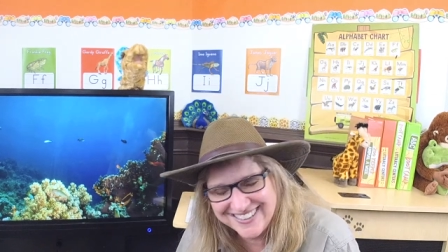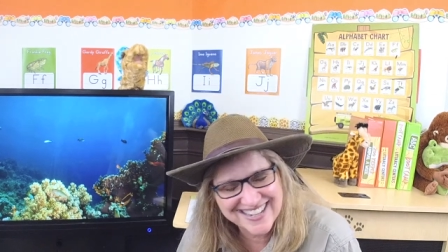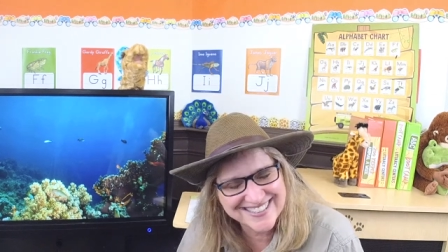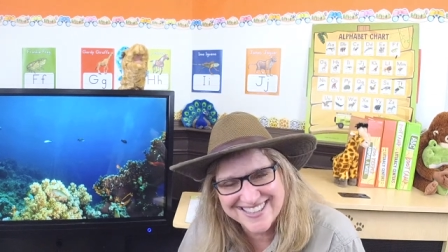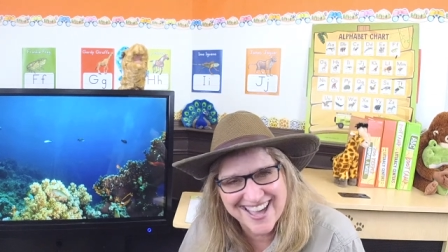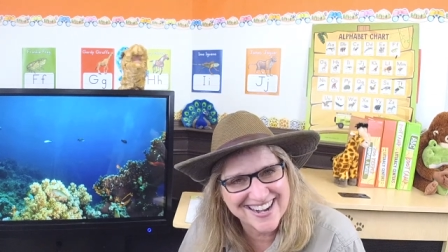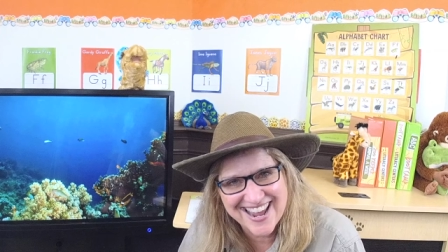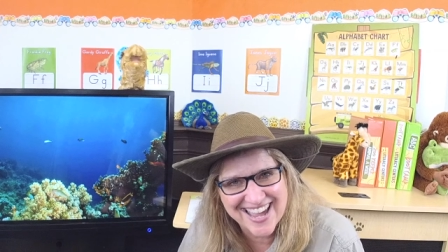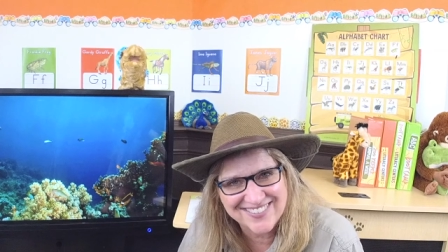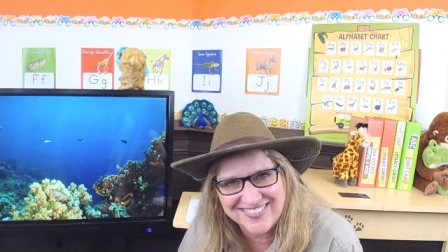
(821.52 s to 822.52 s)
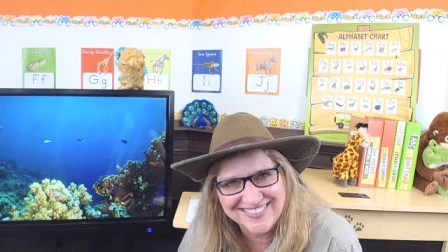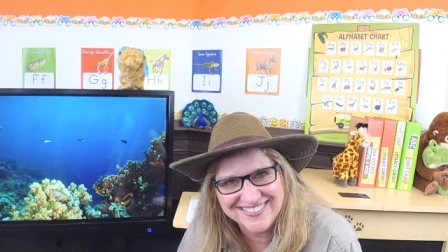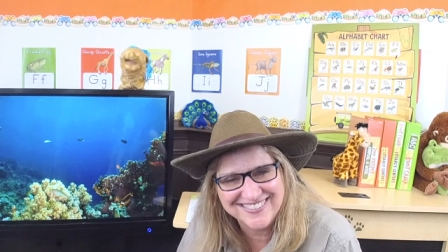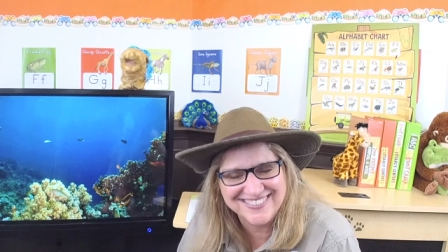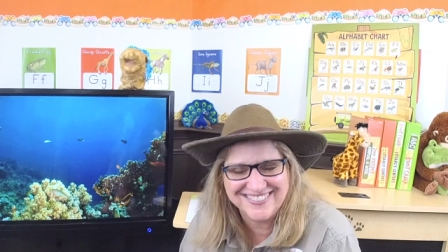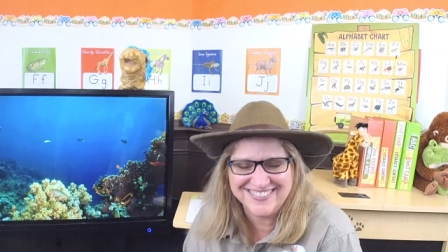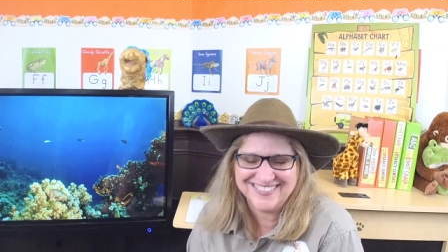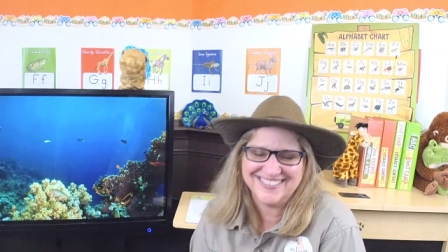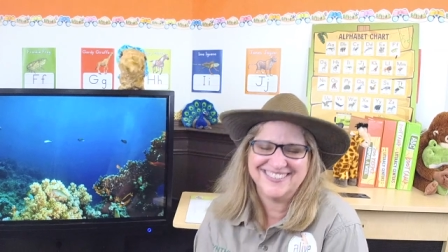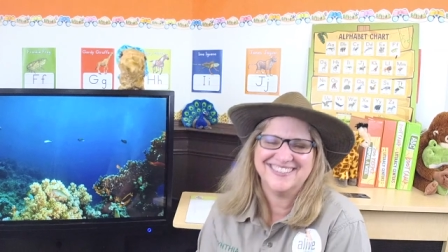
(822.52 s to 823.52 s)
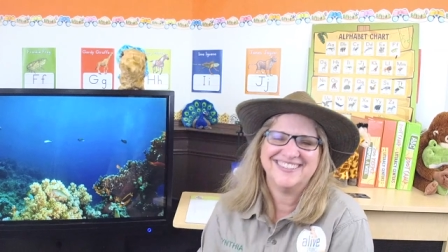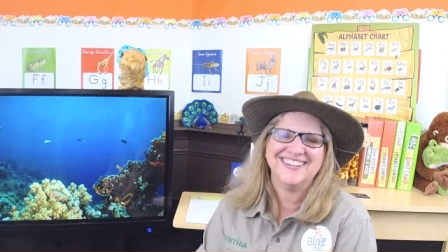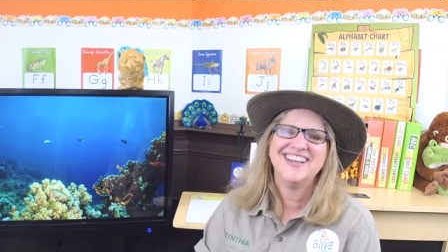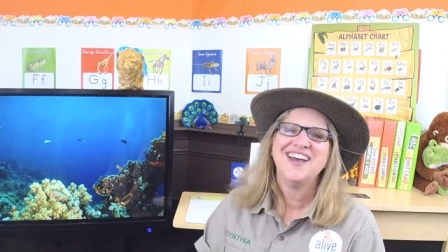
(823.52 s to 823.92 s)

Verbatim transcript: That's not an animal. Oh.